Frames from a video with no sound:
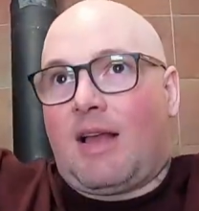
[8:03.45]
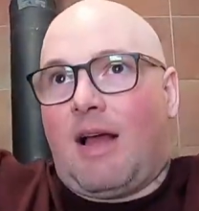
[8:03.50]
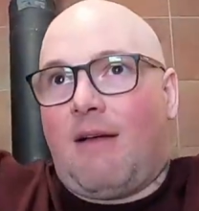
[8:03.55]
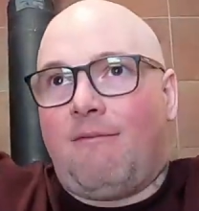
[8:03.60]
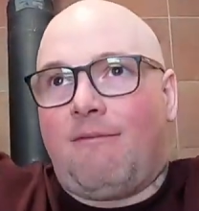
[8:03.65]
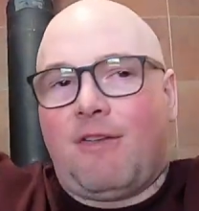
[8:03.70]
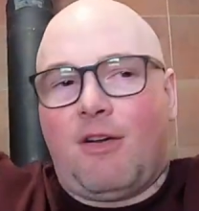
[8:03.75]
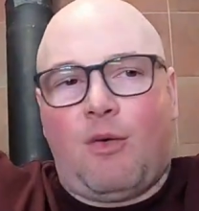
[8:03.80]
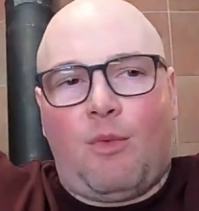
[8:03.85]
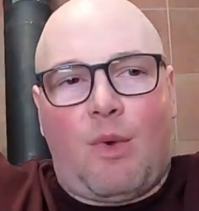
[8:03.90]

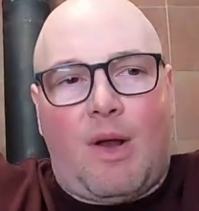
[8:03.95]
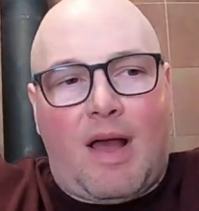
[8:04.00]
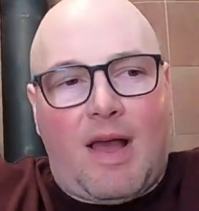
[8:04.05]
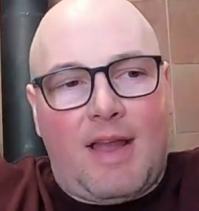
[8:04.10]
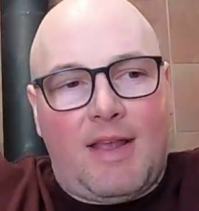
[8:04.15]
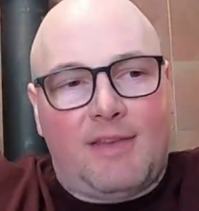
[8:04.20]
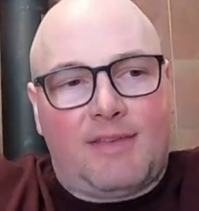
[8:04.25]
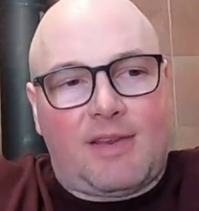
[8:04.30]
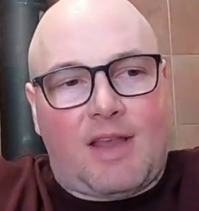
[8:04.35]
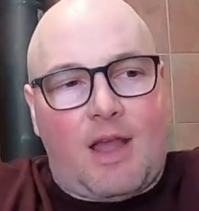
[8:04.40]

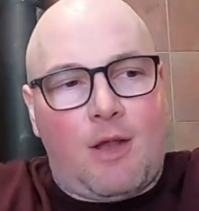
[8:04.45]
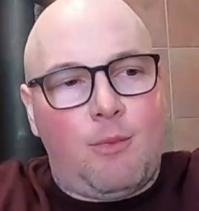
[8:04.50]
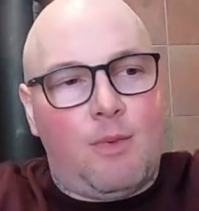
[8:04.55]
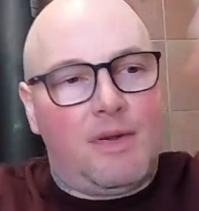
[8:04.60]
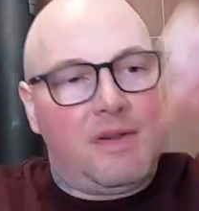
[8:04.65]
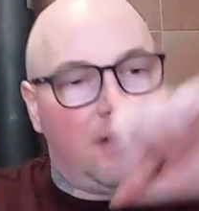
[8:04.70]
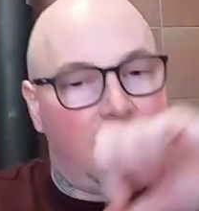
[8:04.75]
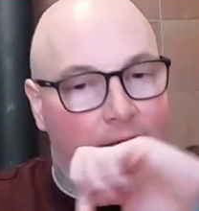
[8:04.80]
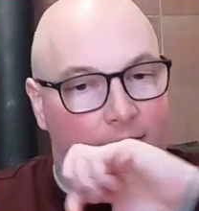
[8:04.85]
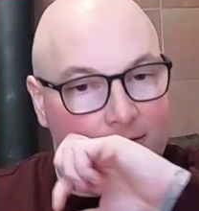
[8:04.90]
Comfort-wise, I
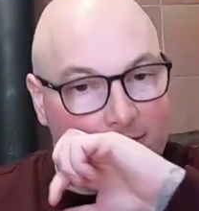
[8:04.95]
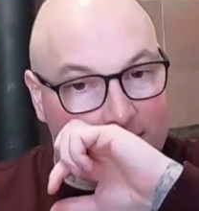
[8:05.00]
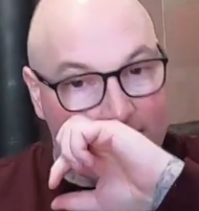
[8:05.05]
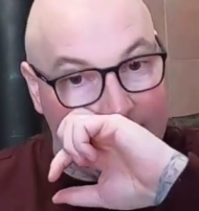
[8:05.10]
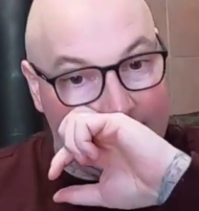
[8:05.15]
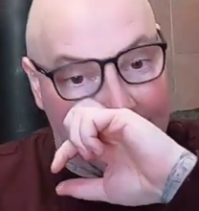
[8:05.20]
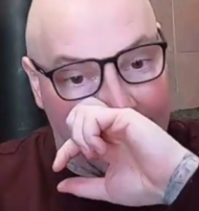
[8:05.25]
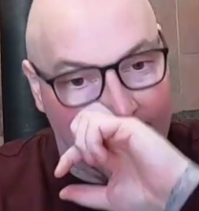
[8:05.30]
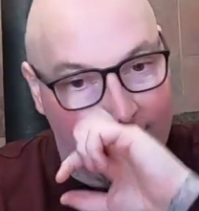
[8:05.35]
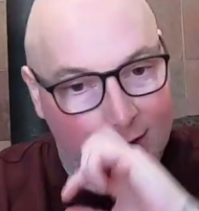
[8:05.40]
would give
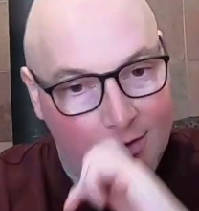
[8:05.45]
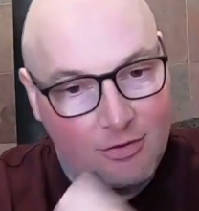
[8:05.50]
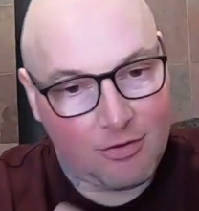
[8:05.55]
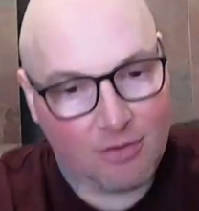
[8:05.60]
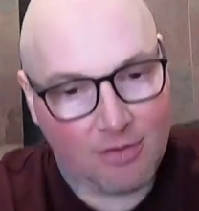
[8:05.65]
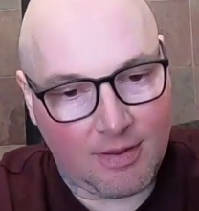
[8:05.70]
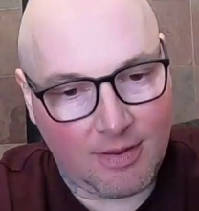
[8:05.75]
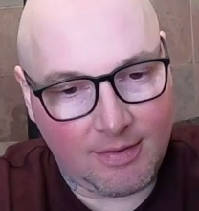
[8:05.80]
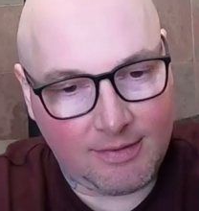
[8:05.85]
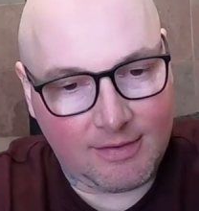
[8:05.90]
the
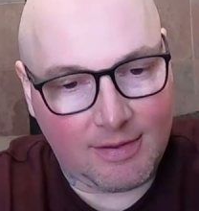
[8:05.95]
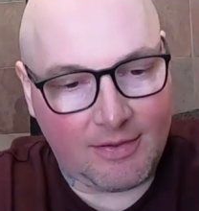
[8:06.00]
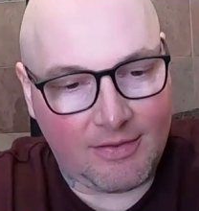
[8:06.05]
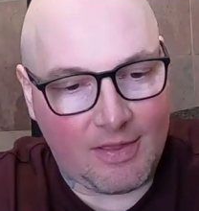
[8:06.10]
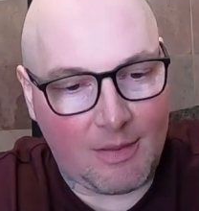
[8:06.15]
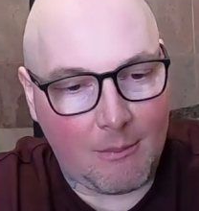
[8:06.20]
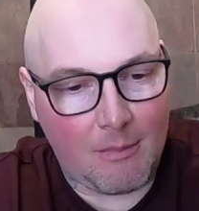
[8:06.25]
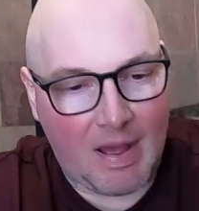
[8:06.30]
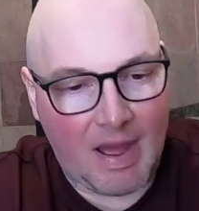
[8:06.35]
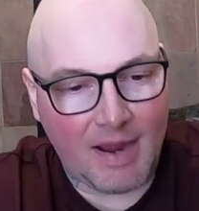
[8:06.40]
edge
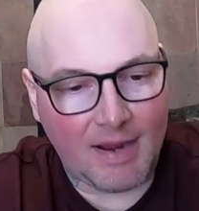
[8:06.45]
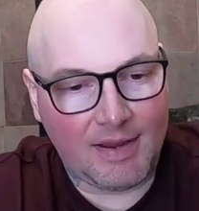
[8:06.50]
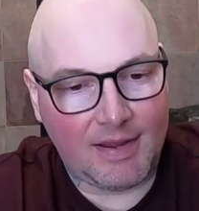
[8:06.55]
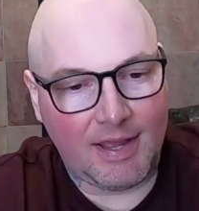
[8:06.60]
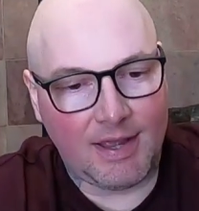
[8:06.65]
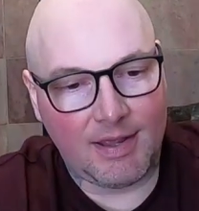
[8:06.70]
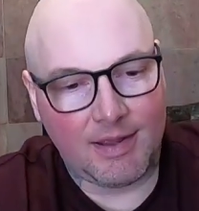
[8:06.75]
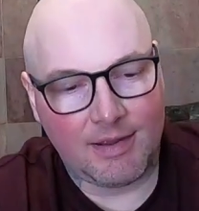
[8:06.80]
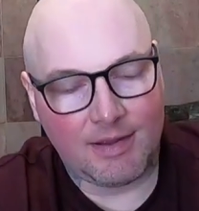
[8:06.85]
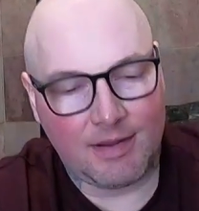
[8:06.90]
to the Muck.